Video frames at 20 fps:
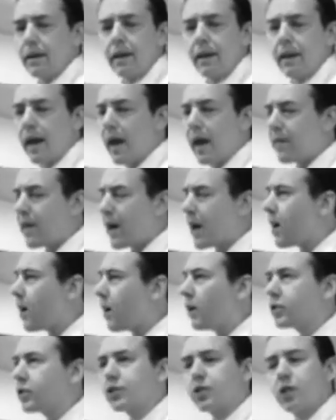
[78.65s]
And they
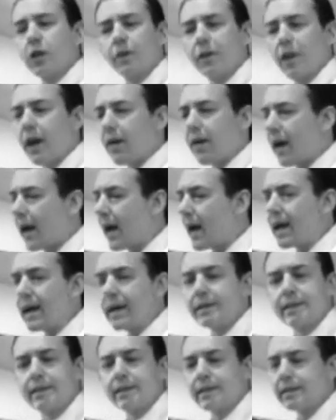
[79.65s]
all shook their
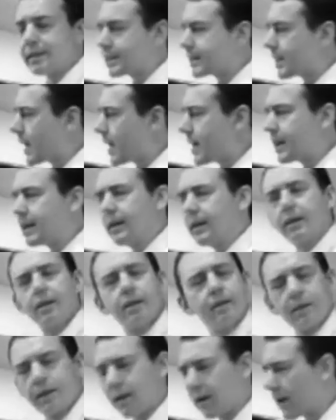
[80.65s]
heads and said,
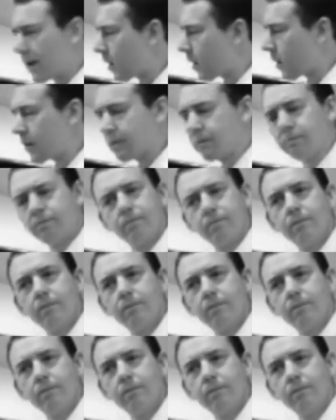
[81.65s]
Hearn.